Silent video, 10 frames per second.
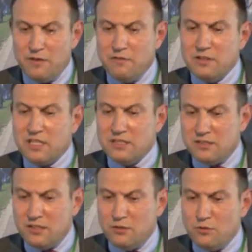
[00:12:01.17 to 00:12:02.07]
We will
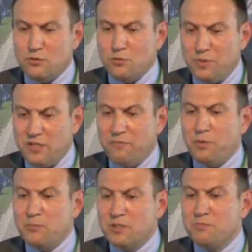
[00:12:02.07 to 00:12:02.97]
continue to
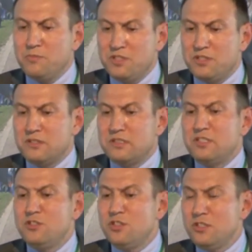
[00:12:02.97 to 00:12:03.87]
brief permanent
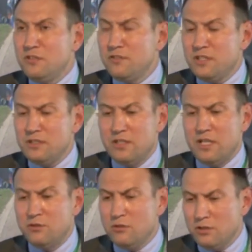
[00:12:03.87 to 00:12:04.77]
missions in Geneva
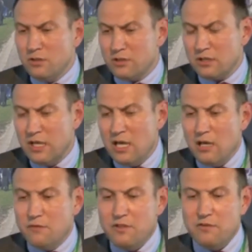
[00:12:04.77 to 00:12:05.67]
and New York.
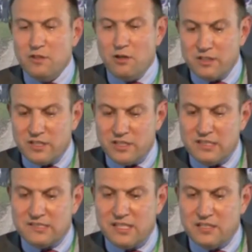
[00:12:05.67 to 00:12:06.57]
We will
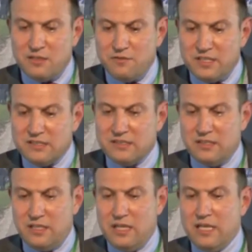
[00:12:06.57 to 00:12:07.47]
organize side
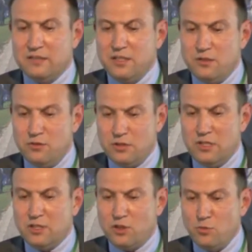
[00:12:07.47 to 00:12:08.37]
events at the
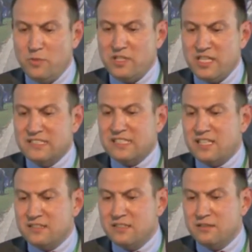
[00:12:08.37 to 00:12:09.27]
Human Rights
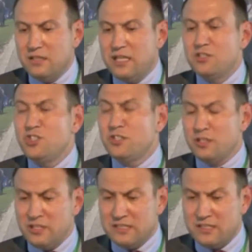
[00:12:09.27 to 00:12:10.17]
Council and
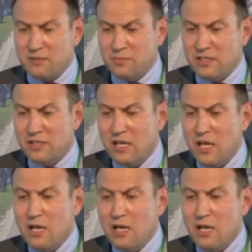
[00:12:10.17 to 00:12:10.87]
General Assembly.